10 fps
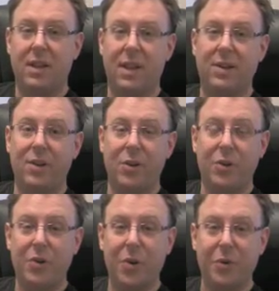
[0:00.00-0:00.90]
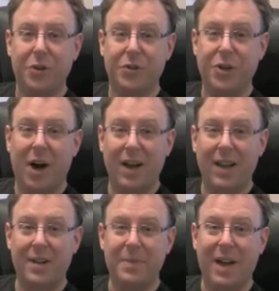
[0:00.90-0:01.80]
that you know what you're
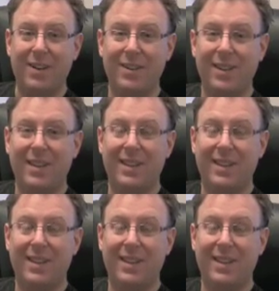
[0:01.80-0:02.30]
talking about,